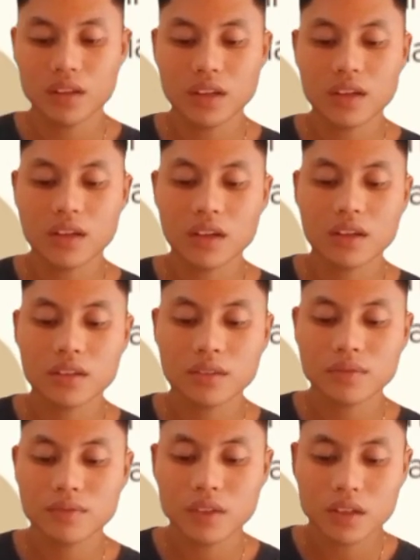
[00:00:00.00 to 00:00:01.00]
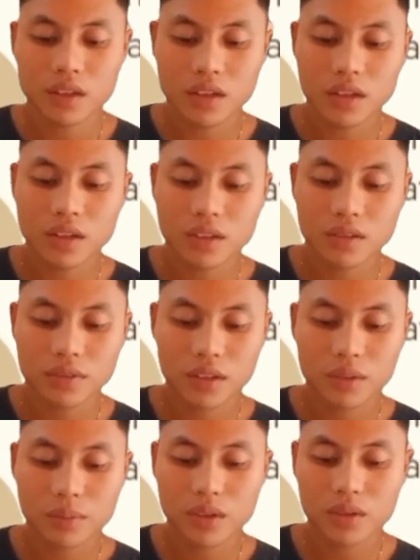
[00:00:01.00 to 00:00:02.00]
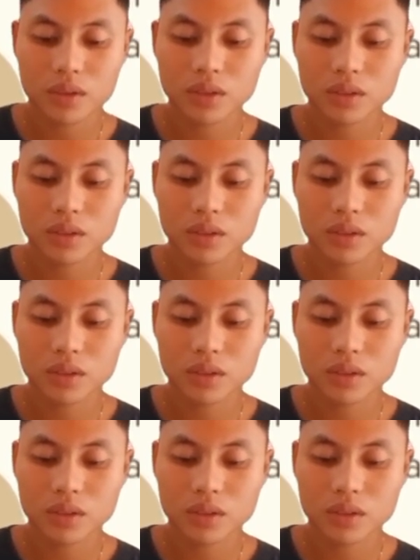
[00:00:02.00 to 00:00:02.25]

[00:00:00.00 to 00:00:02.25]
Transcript: again, early Filipinos